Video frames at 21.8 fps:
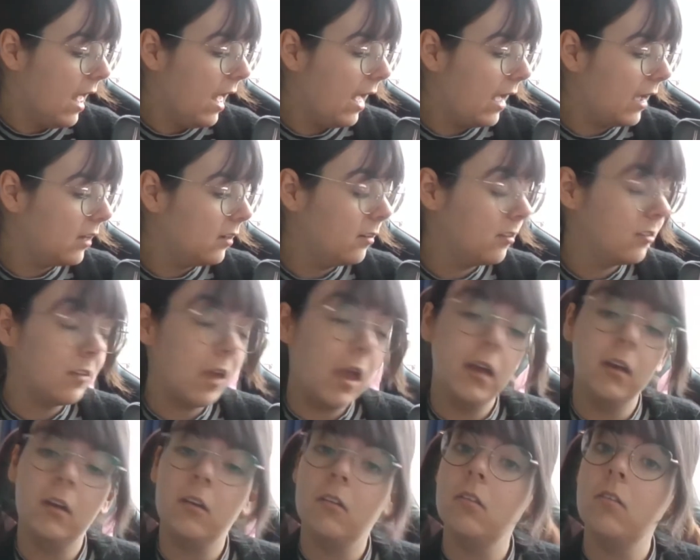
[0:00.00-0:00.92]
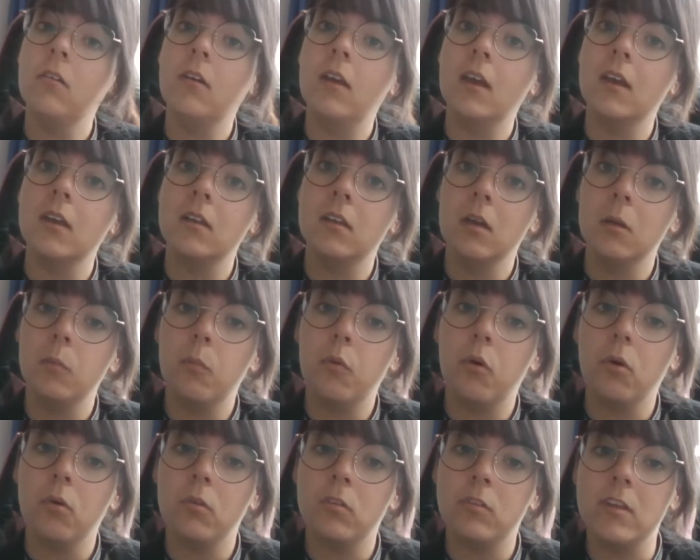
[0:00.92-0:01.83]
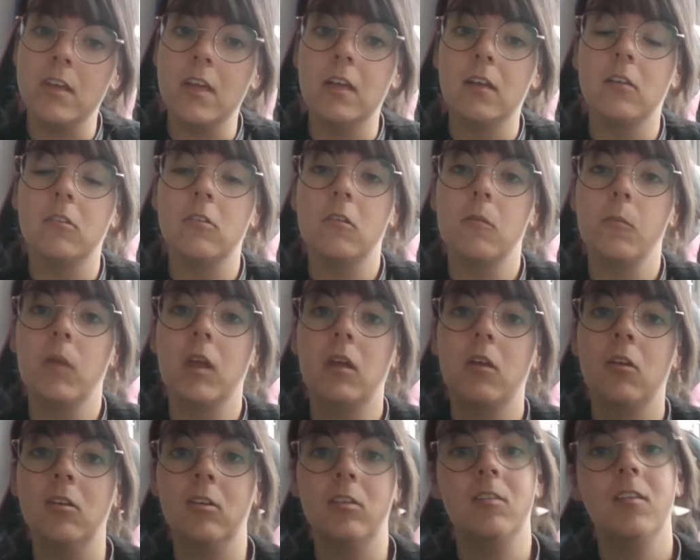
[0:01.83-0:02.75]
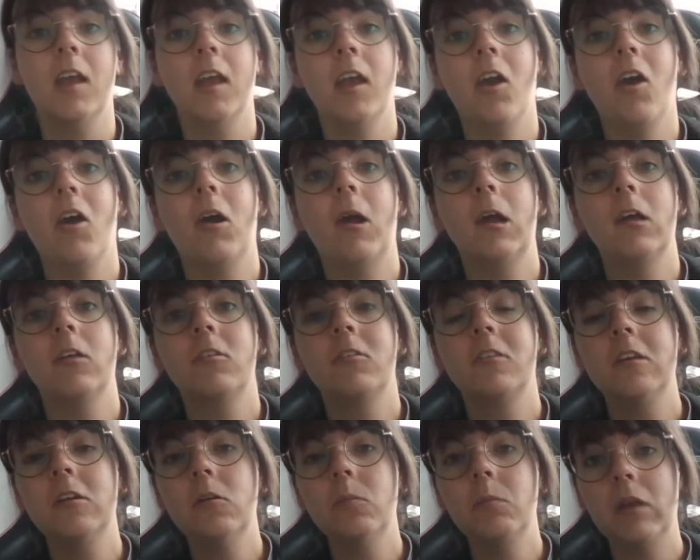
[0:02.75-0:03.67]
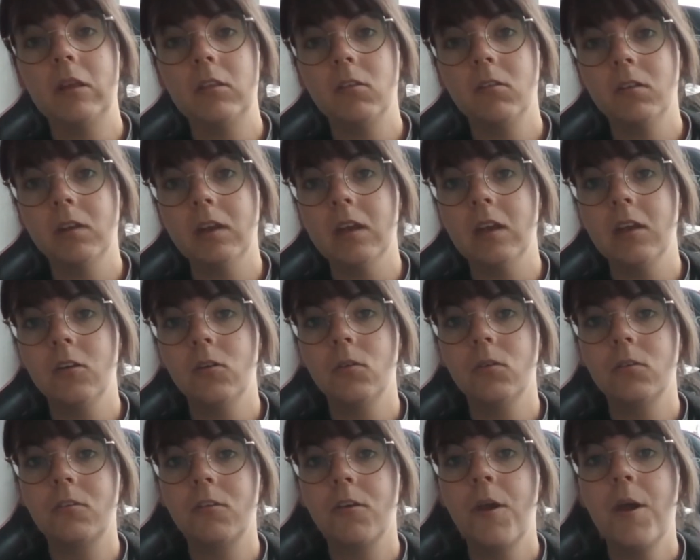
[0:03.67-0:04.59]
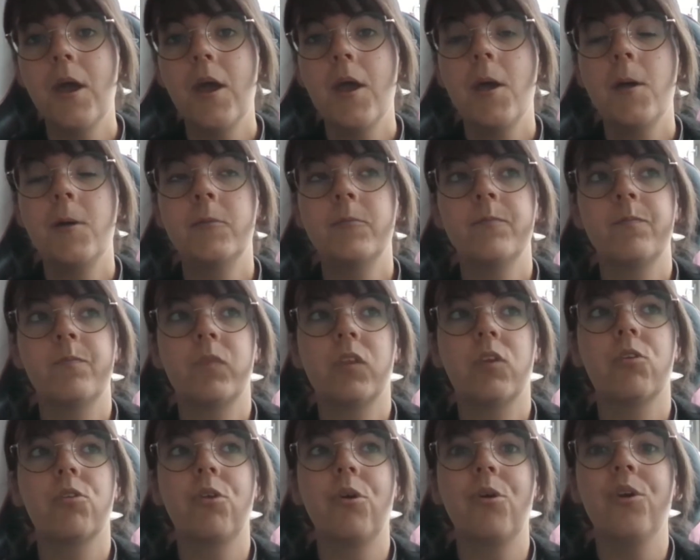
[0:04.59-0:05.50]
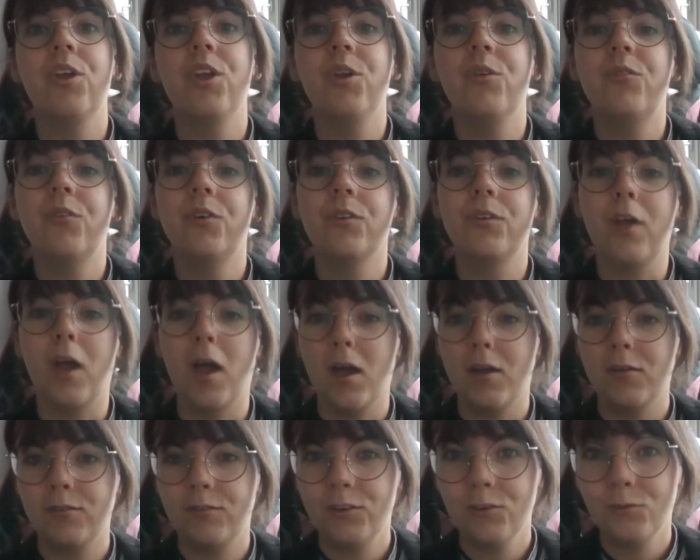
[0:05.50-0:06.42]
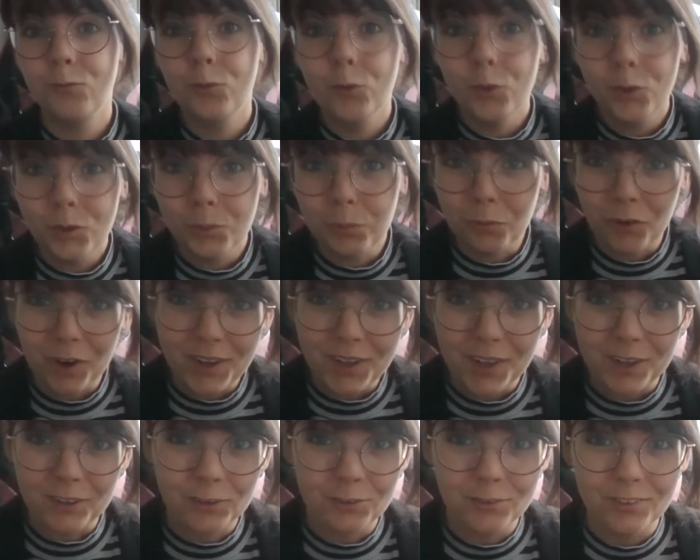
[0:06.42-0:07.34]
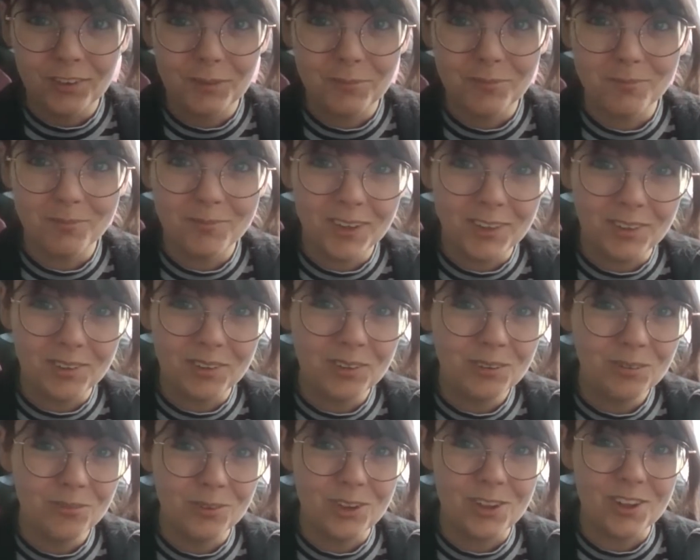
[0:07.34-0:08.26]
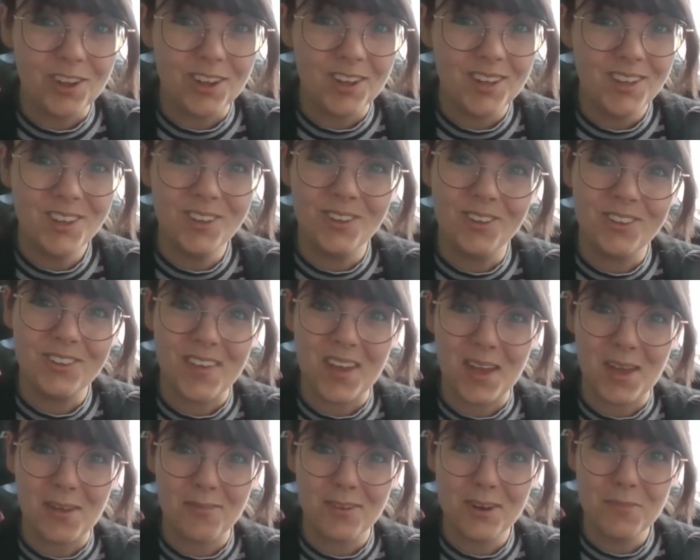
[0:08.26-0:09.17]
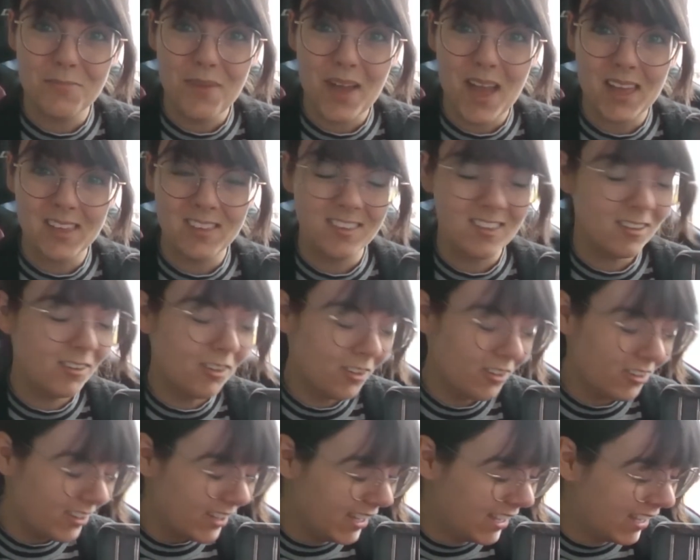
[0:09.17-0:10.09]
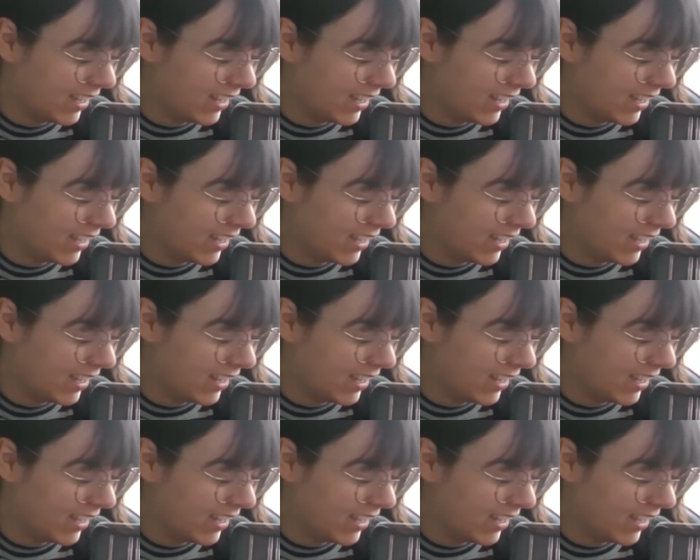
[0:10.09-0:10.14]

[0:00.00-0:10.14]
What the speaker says: I decided to get Knit Pro Zings, because they are still metal needles. So you won't have the wood breaking off the metal, which I used to have in the past a lot.